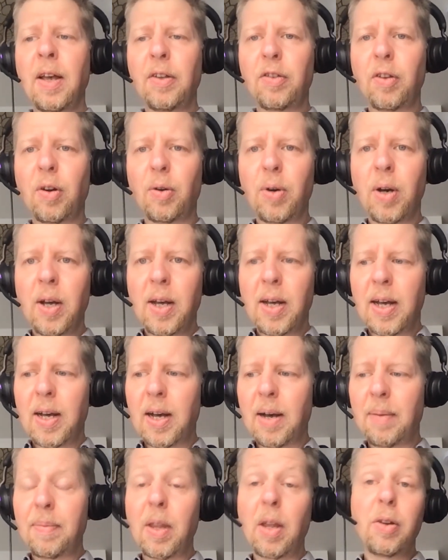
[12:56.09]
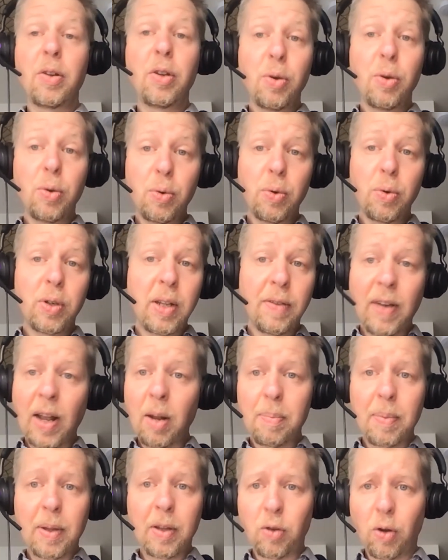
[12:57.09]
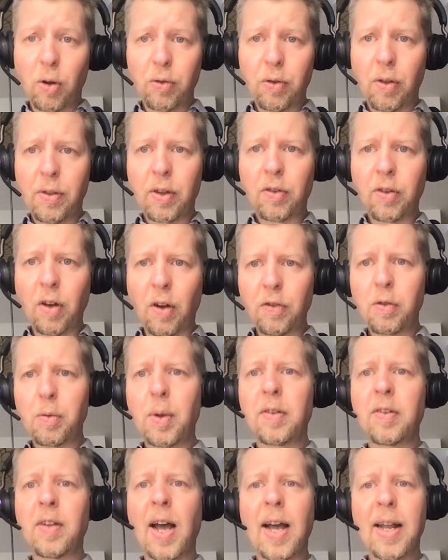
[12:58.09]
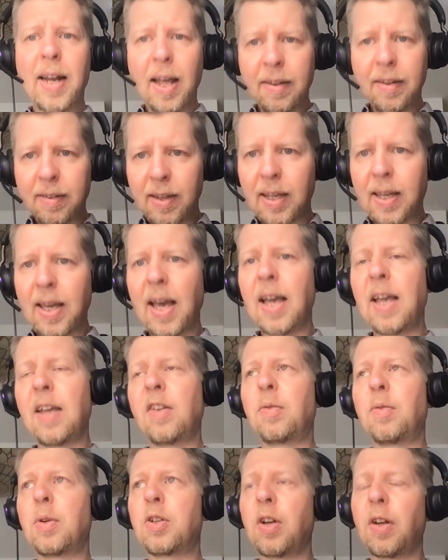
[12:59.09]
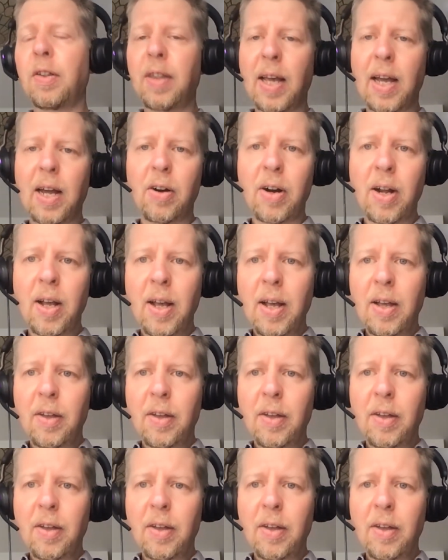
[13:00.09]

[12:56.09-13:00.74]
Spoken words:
So new developments also on the software side, SDKs which are there.